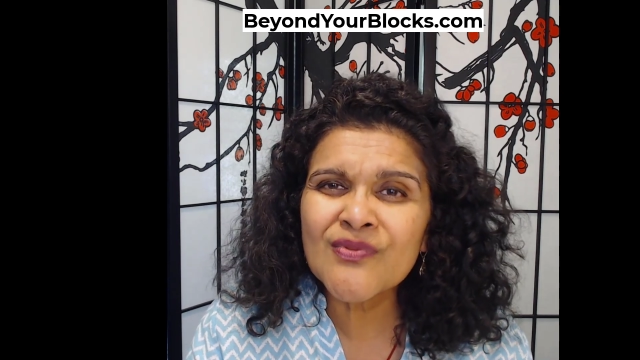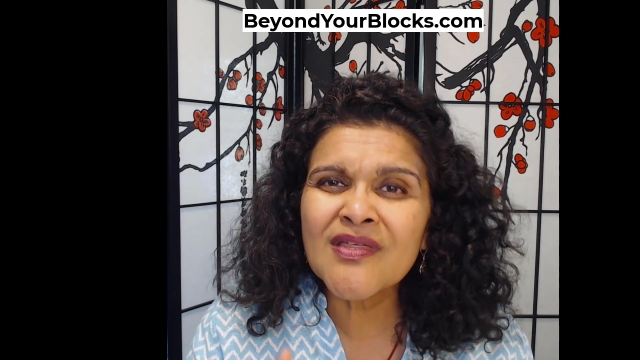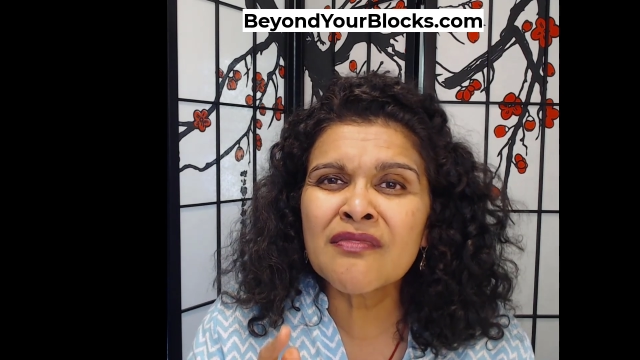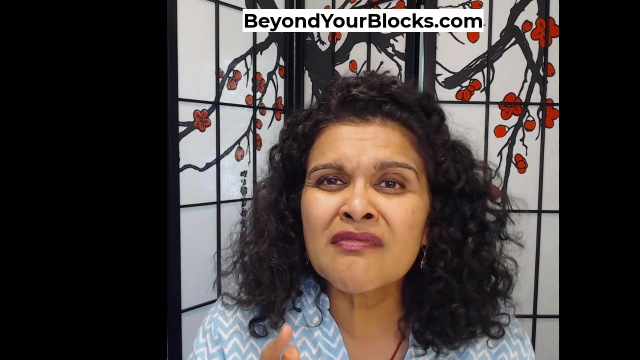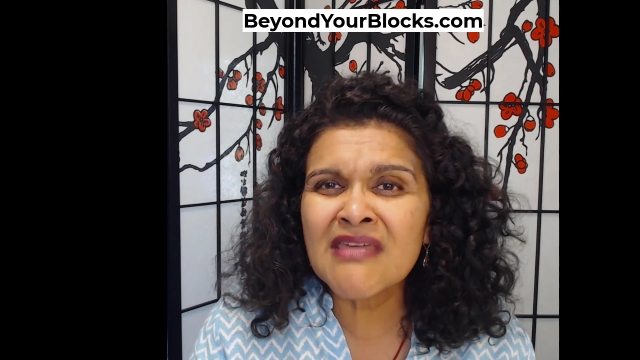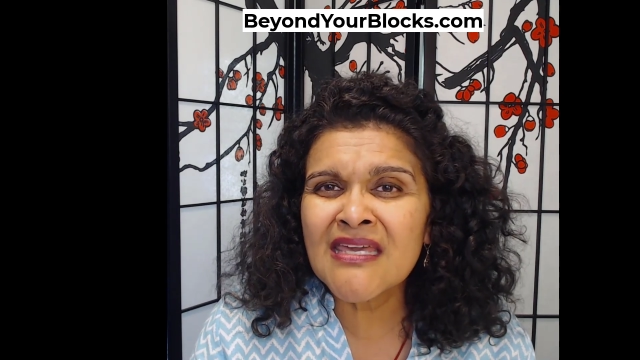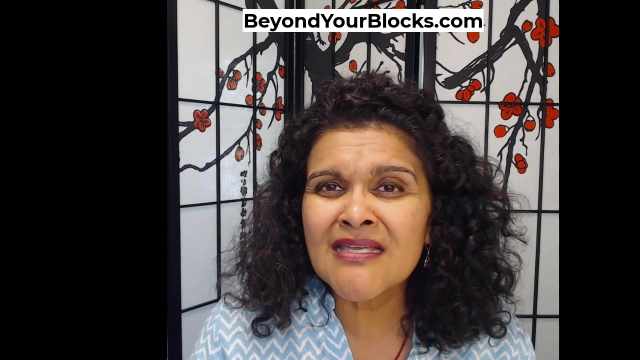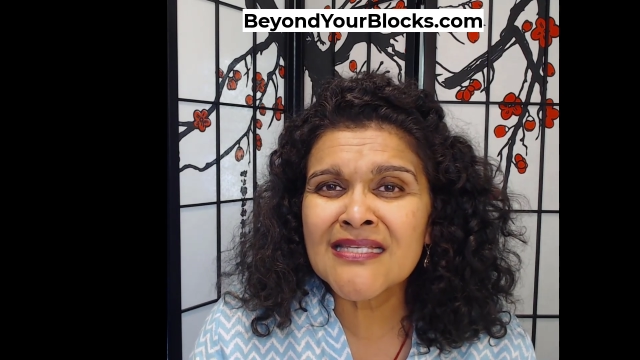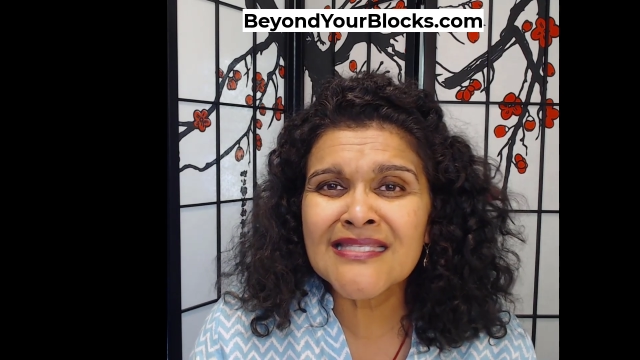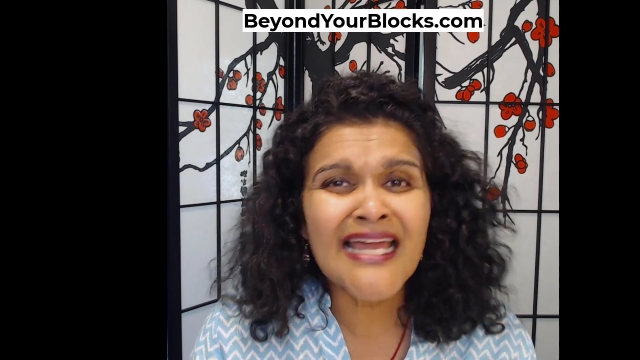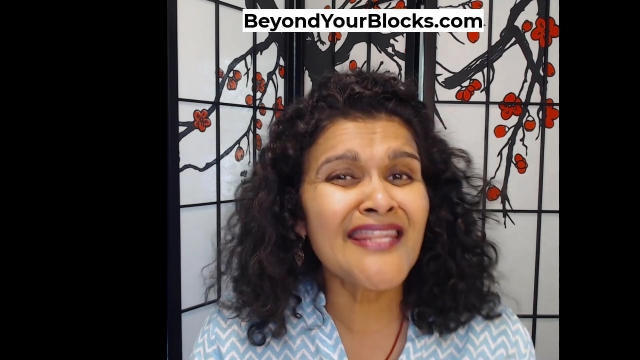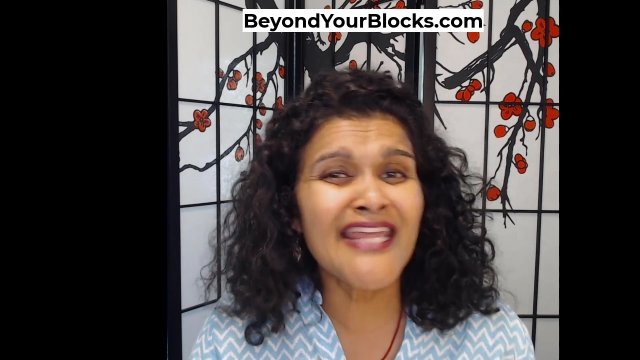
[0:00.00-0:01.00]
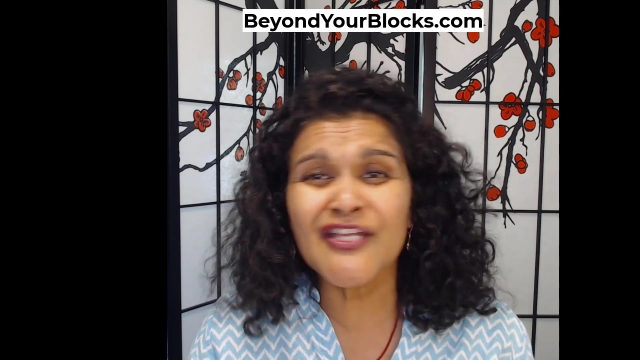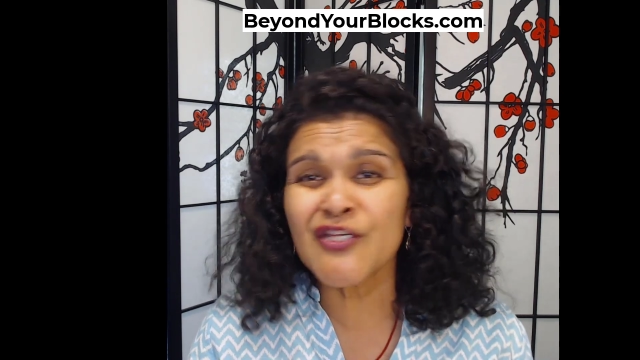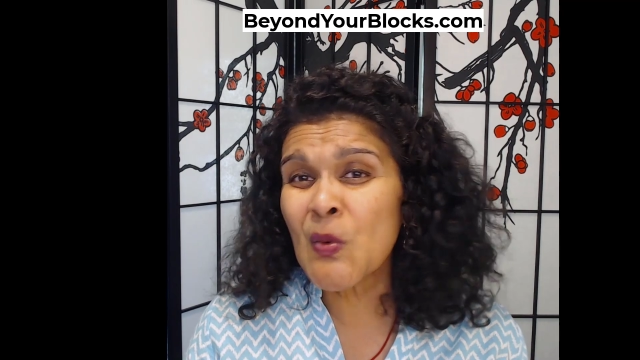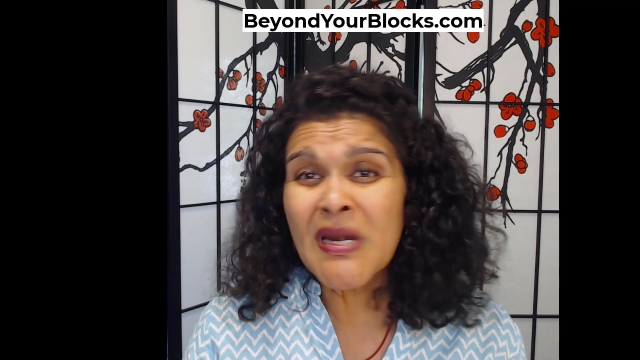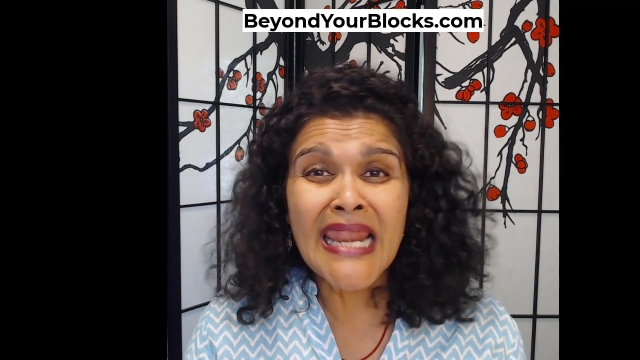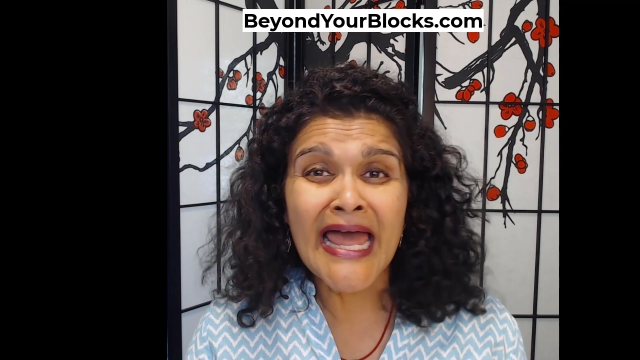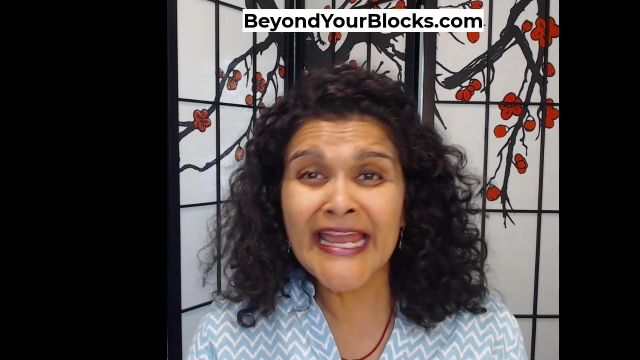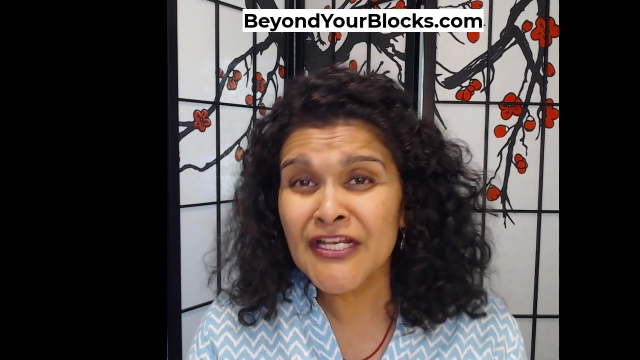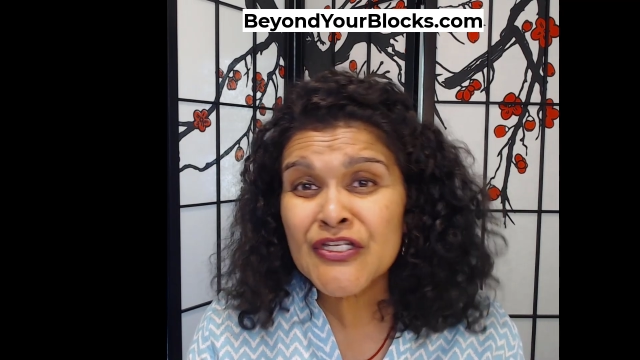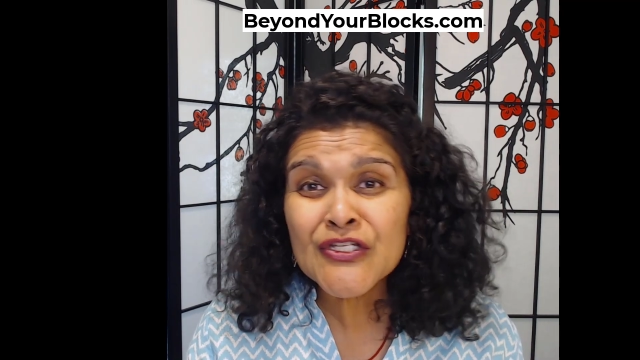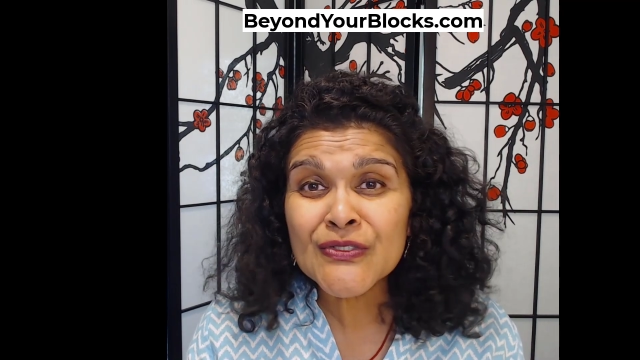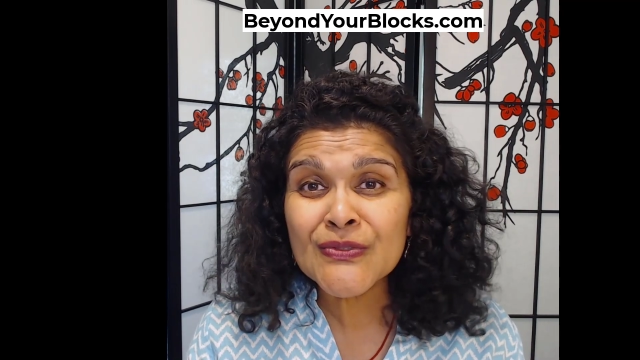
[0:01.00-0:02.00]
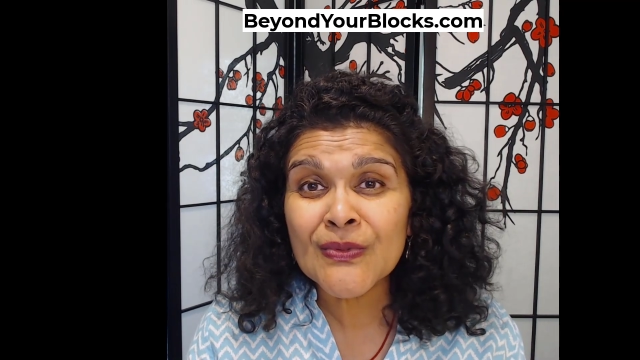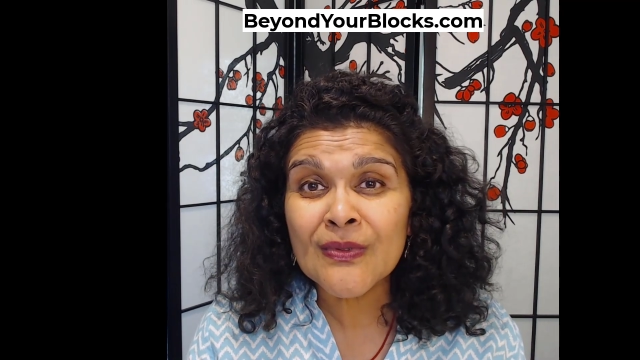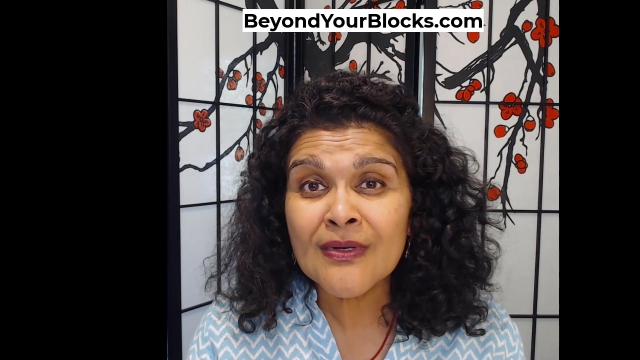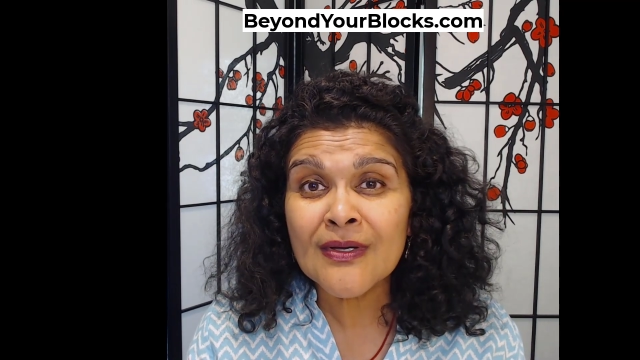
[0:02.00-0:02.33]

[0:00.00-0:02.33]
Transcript: the things that they don't like to do.